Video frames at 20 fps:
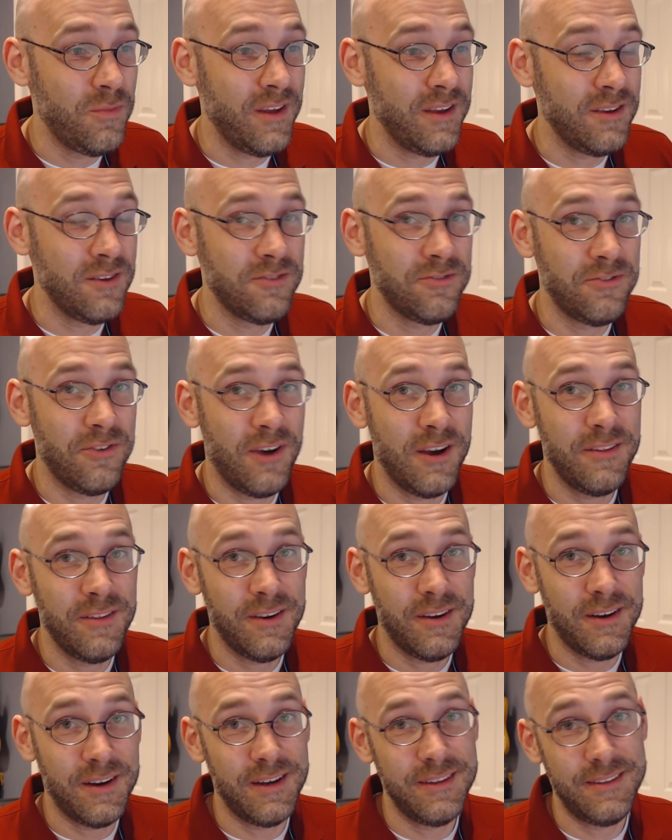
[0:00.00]
that you find
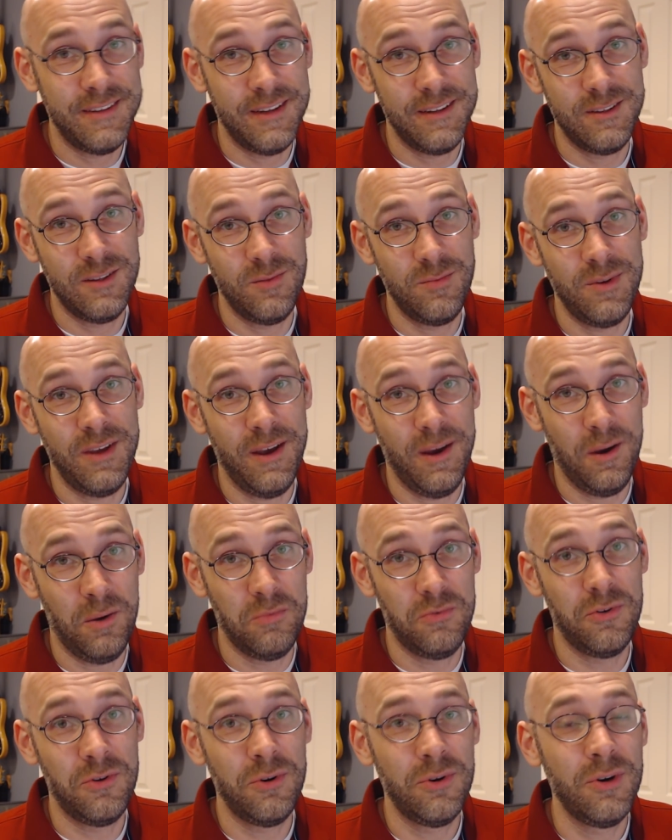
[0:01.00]
the content to be
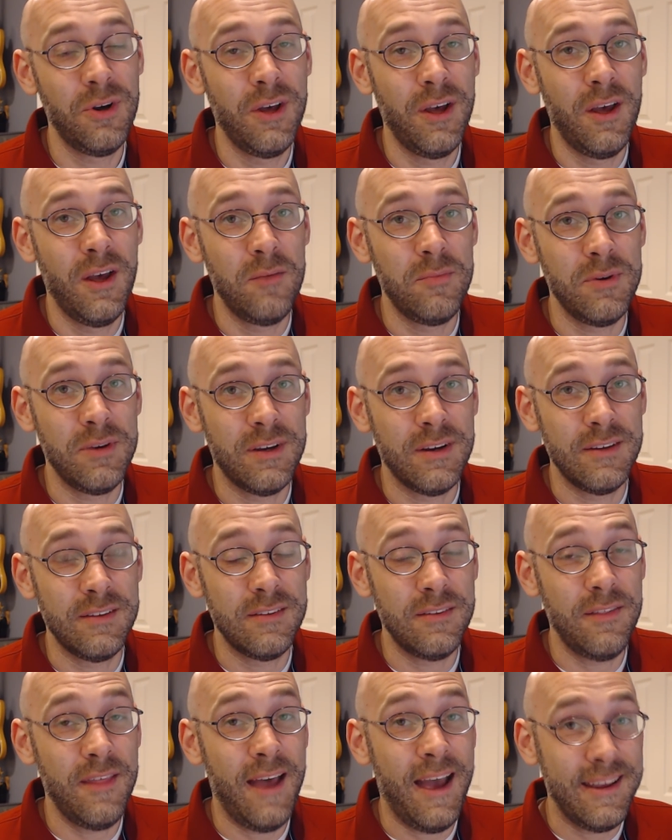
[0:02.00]
helpful
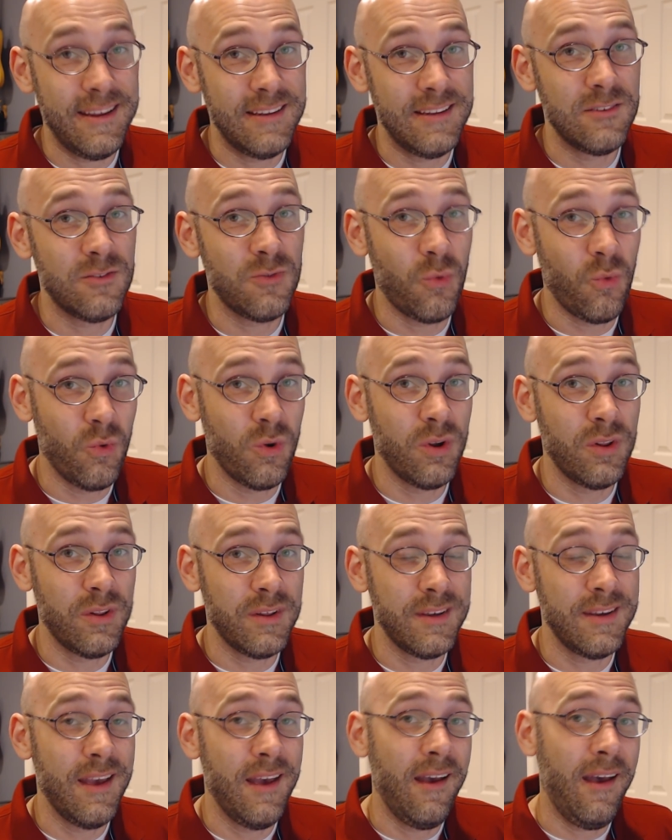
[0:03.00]
because that is
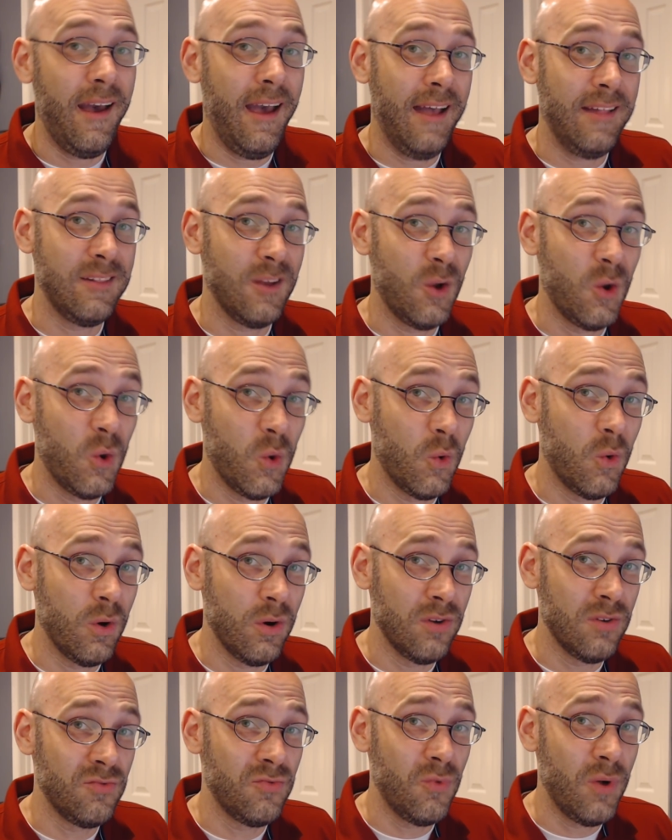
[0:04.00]
really at the
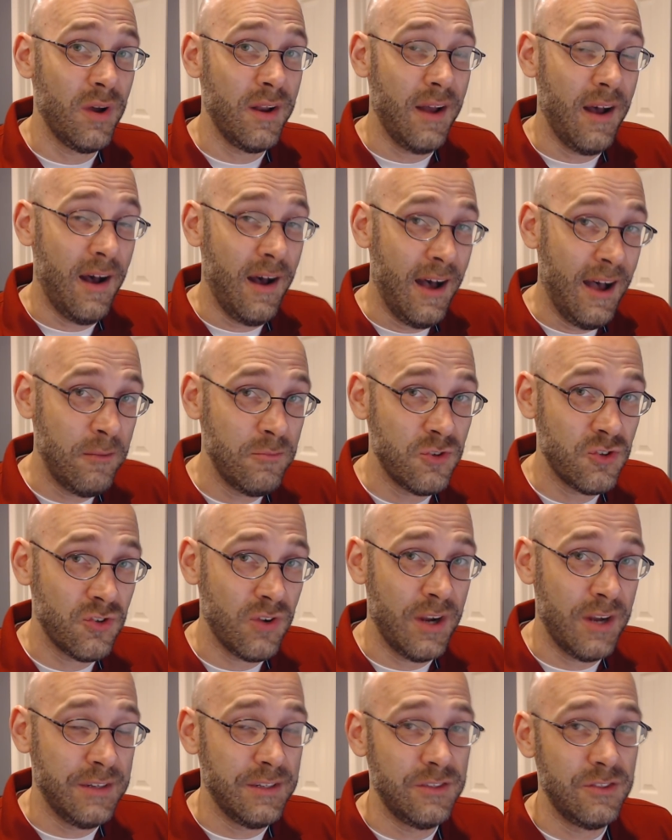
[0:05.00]
core of what I'm
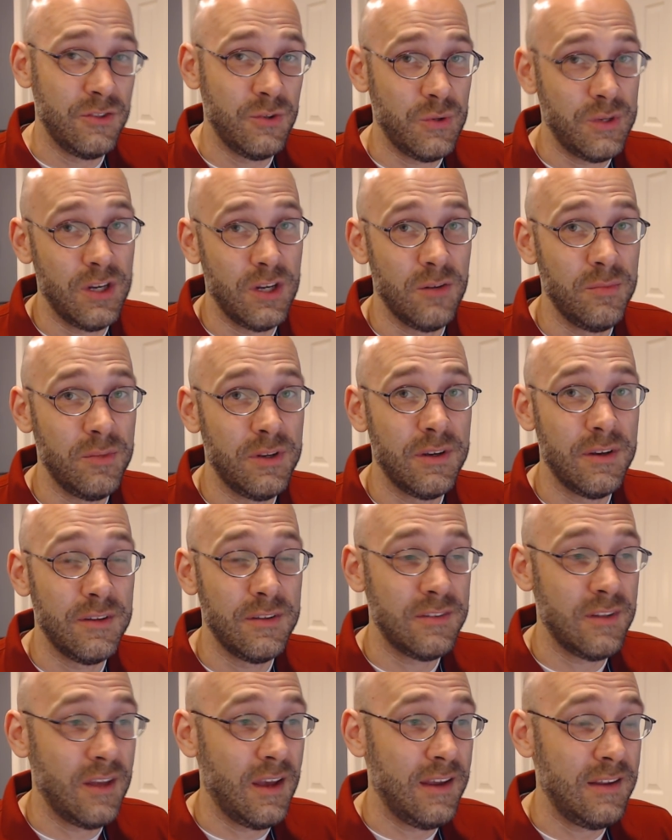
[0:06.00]
trying to do here
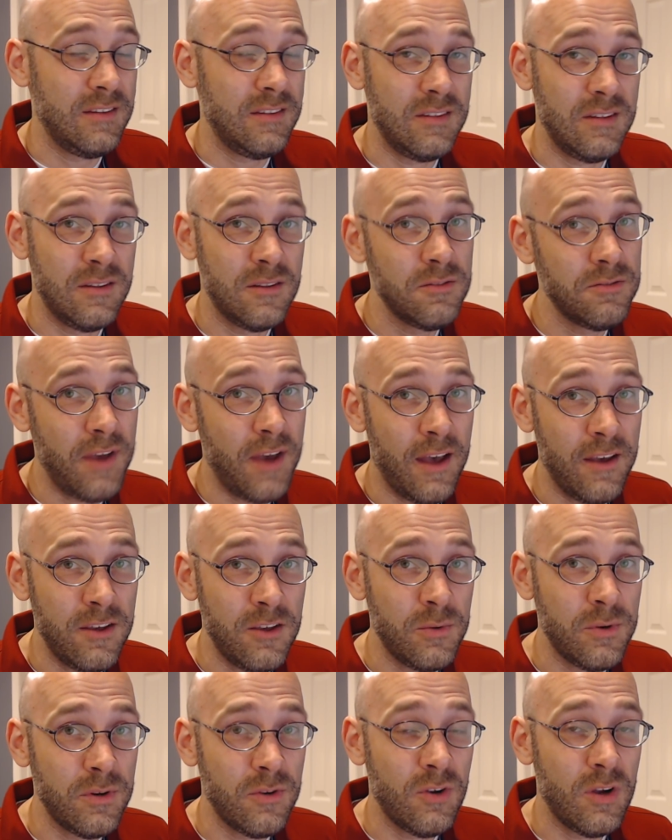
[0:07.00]
because I see the
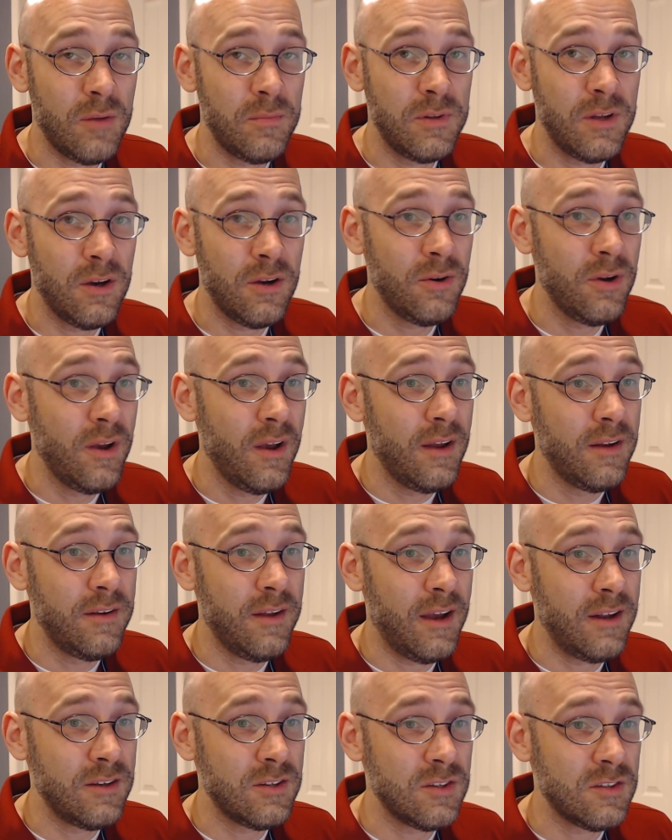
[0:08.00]
value in crypto,
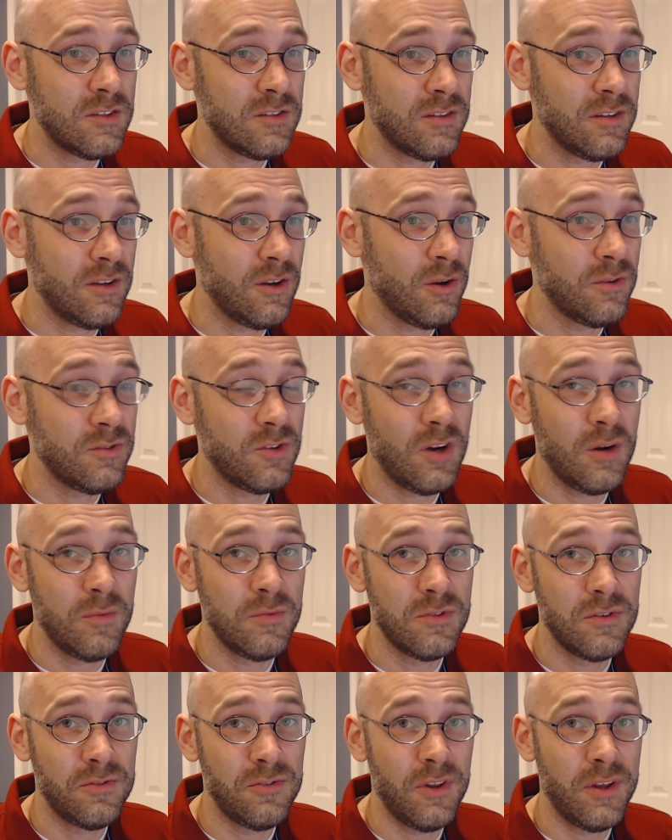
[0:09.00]
not just, you know, in
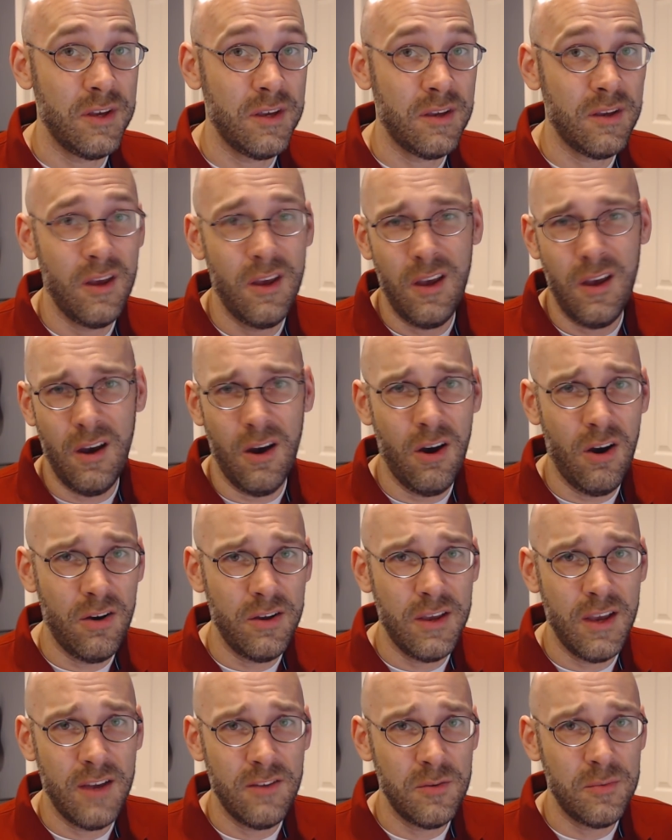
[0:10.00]
terms of like, oh
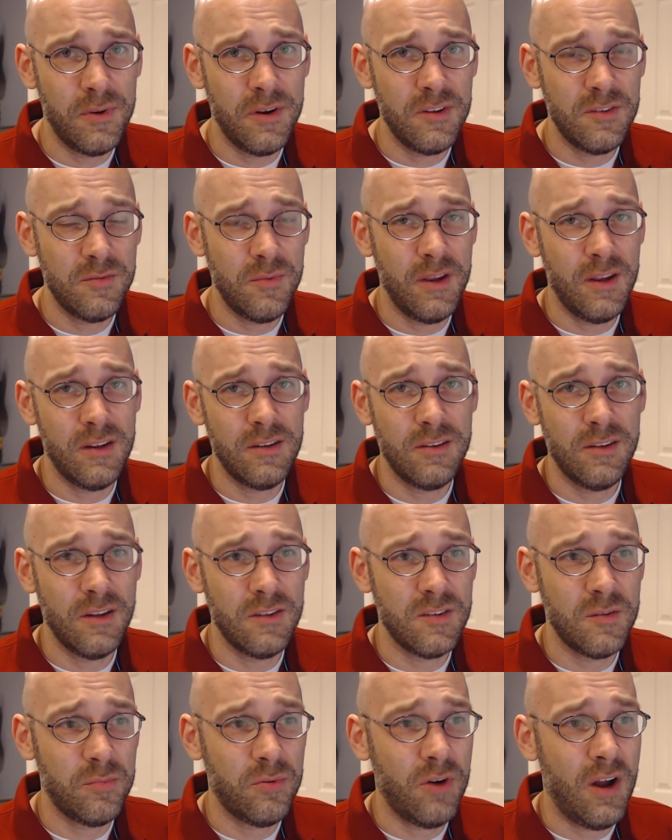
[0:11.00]
yeah, everybody's making
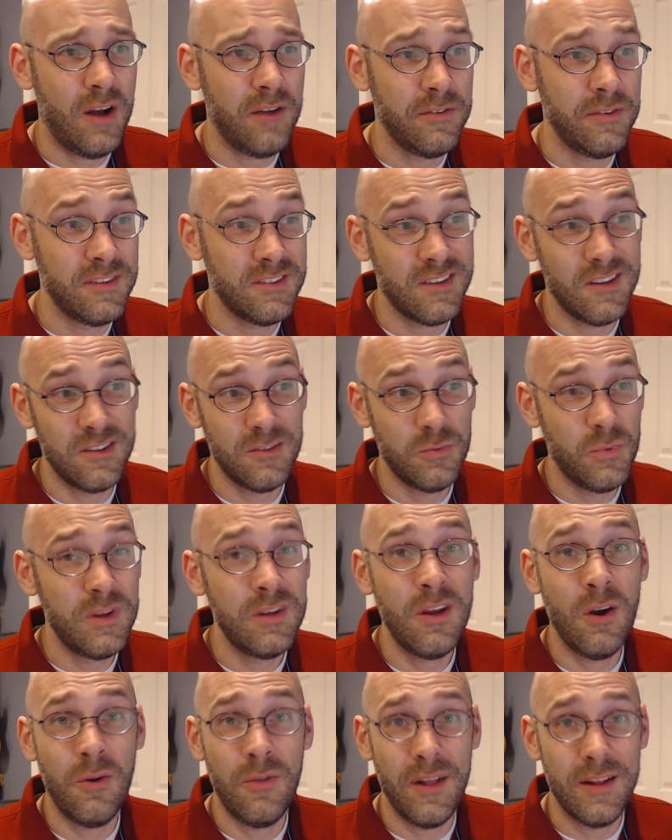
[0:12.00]
tons of profits because
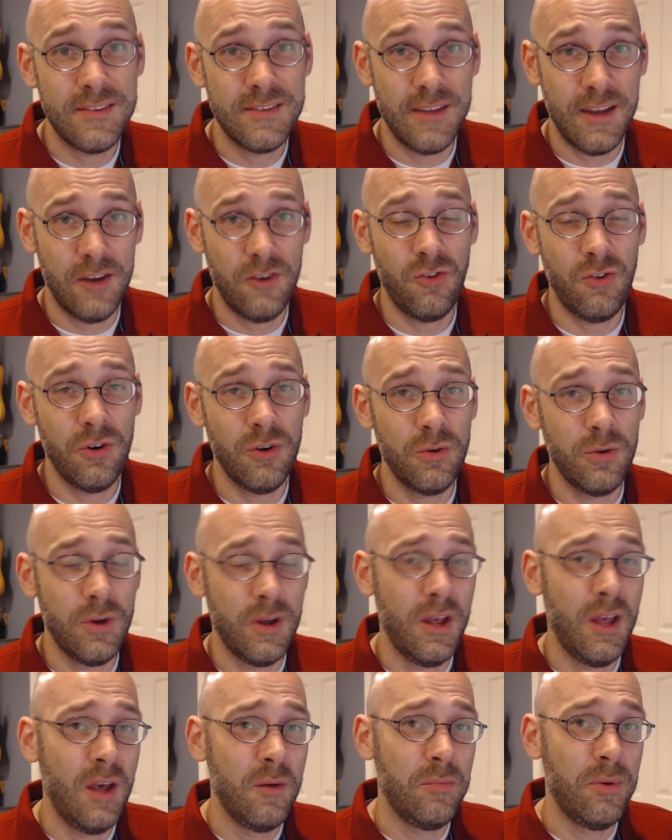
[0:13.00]
we know that's not true,
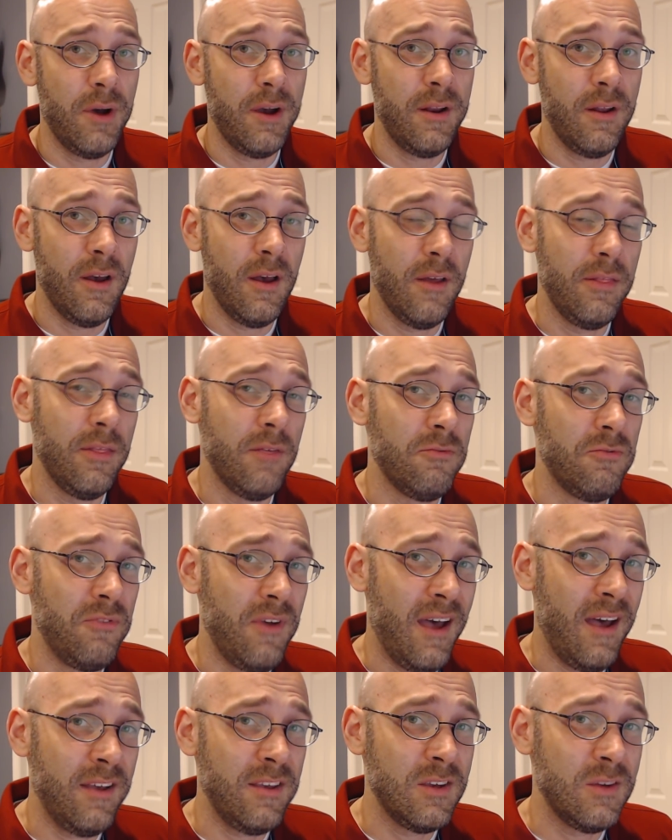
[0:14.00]
but the
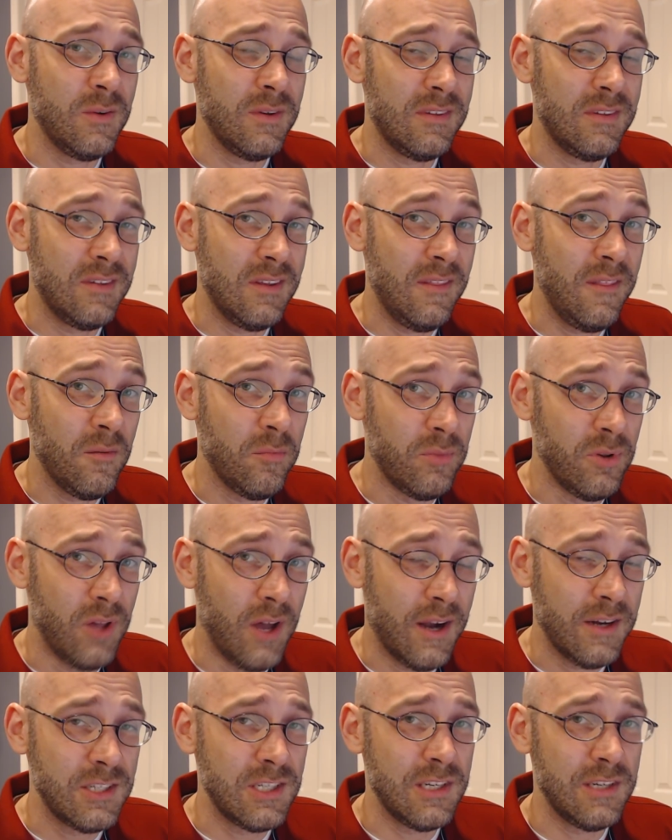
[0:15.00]
value is in the
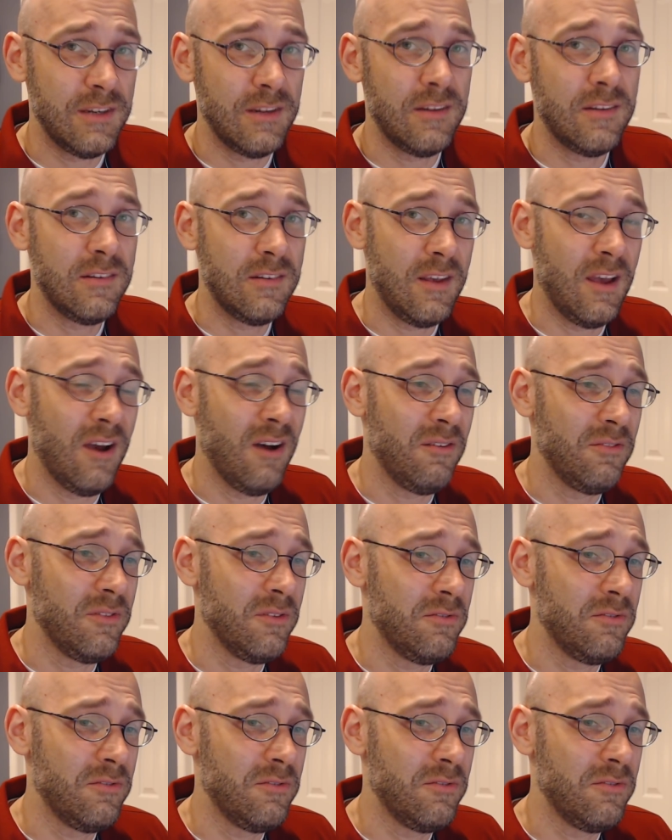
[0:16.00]
blockchain itself.